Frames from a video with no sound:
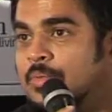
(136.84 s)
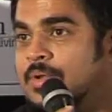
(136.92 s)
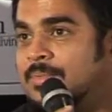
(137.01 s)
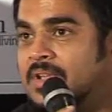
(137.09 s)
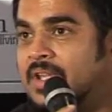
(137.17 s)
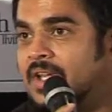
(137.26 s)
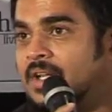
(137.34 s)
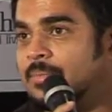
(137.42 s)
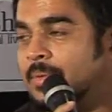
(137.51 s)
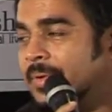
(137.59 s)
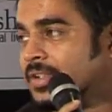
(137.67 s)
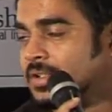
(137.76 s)
Omi me and
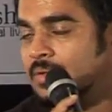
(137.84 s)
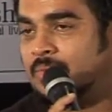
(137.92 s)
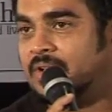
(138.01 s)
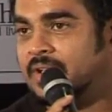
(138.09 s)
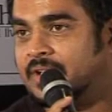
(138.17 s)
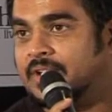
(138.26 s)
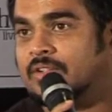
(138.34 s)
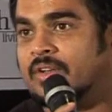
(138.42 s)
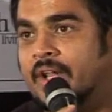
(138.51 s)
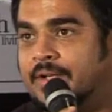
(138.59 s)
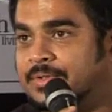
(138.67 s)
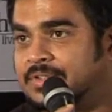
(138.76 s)
Bipasha will agree
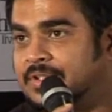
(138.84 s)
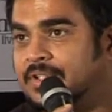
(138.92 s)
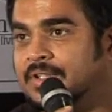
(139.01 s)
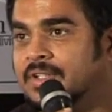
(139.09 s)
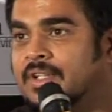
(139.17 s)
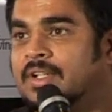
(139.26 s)
unanimously